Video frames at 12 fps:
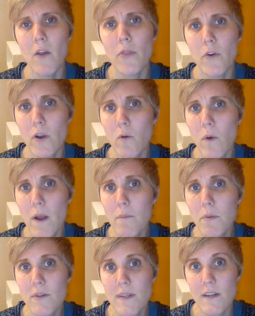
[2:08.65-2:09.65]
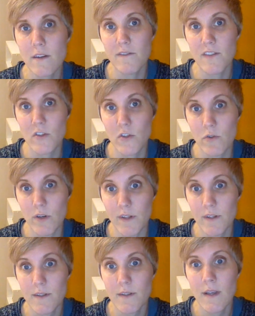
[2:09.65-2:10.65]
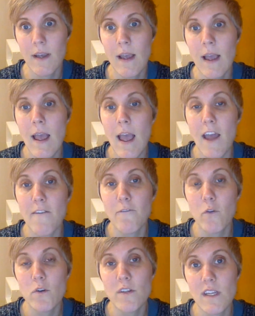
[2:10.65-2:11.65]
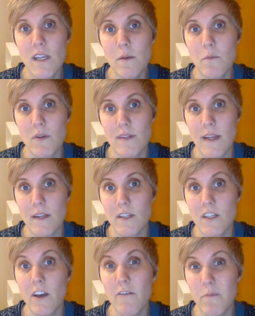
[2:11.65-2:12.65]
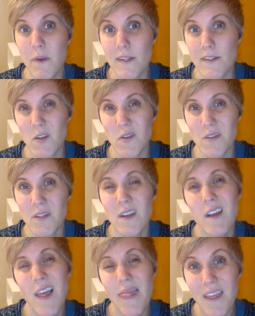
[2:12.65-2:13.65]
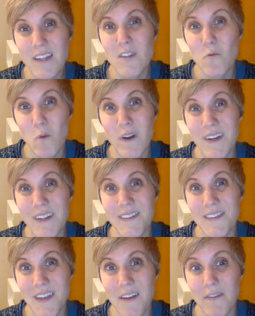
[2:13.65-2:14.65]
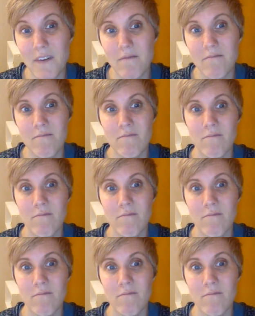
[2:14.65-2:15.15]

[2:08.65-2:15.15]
31% of students, and 14% of ministers. That's 1 in 7.